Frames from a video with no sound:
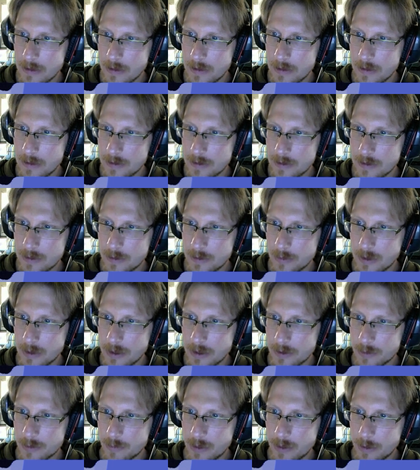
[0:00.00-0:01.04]
Let's see what
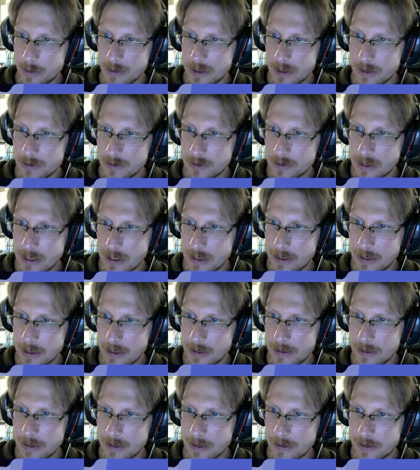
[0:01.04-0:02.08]
else maybe he's got
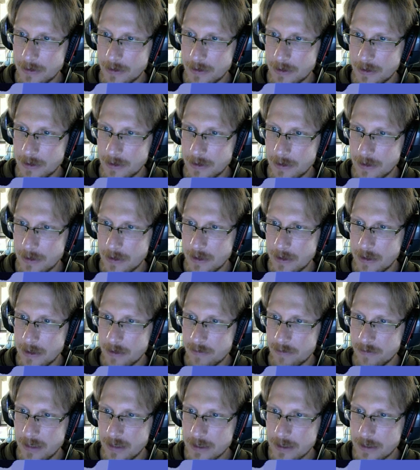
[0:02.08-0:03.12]
hidden down here.
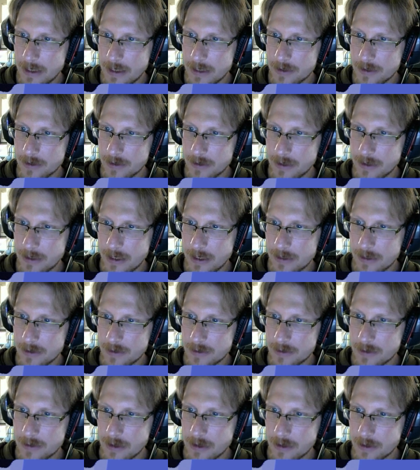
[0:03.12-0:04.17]
In fact, actually, that
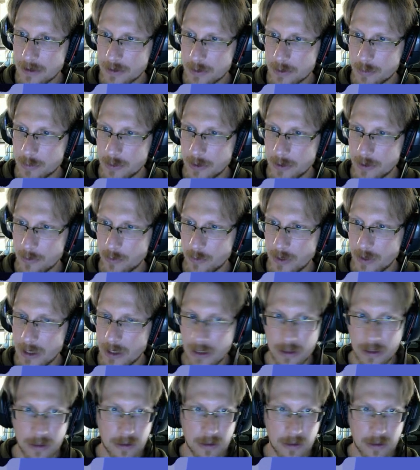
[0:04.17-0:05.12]
strut looks pretty weak.